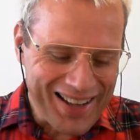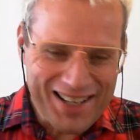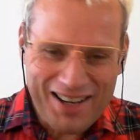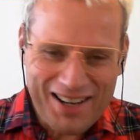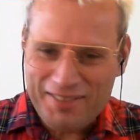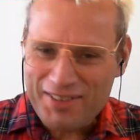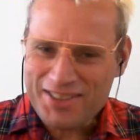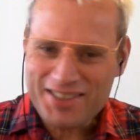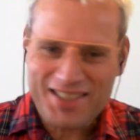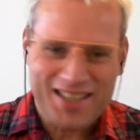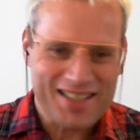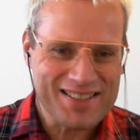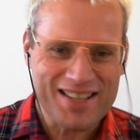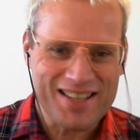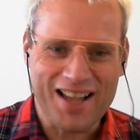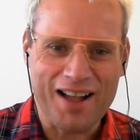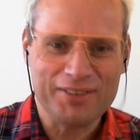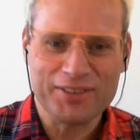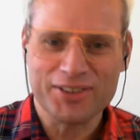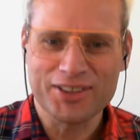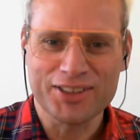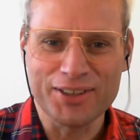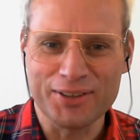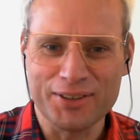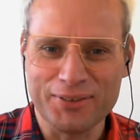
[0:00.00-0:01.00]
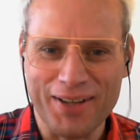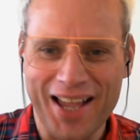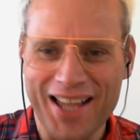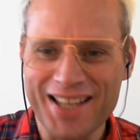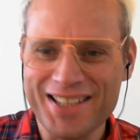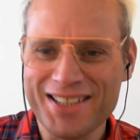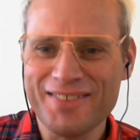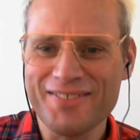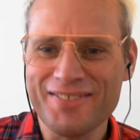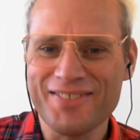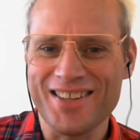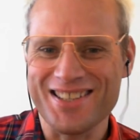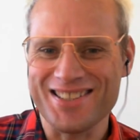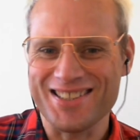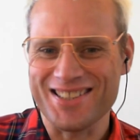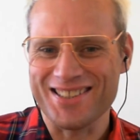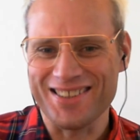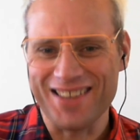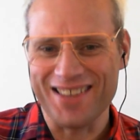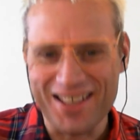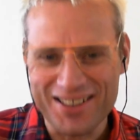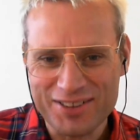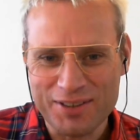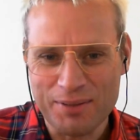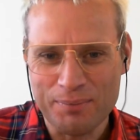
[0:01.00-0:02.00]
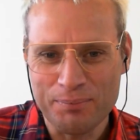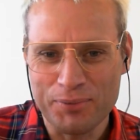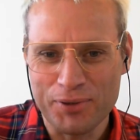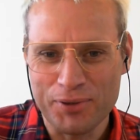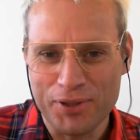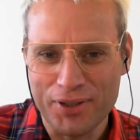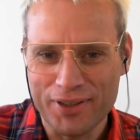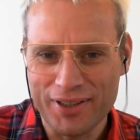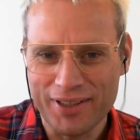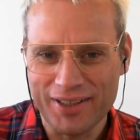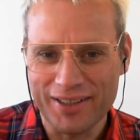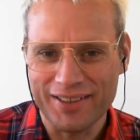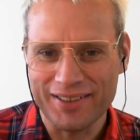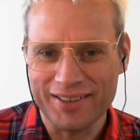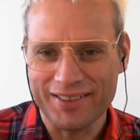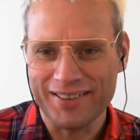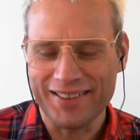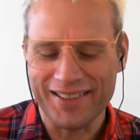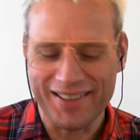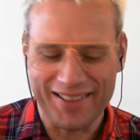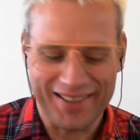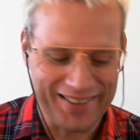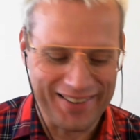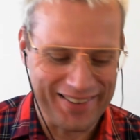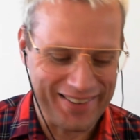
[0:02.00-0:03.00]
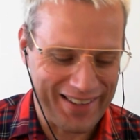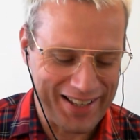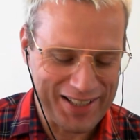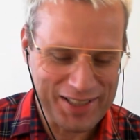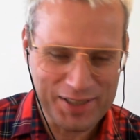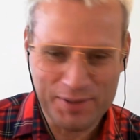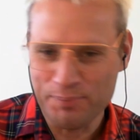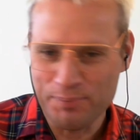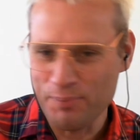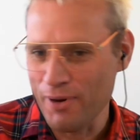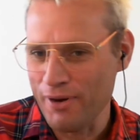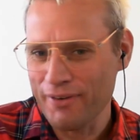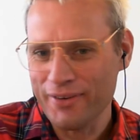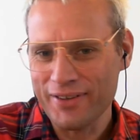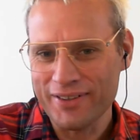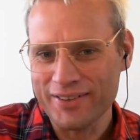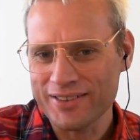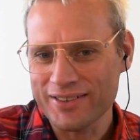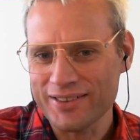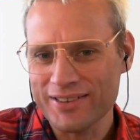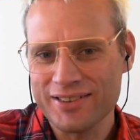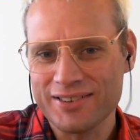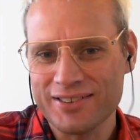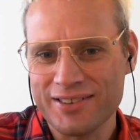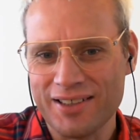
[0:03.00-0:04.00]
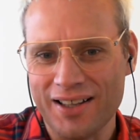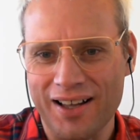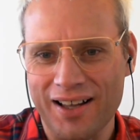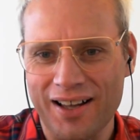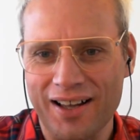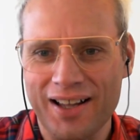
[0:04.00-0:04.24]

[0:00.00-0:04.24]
I never set out to do any of this, and that's the beauty of the experience.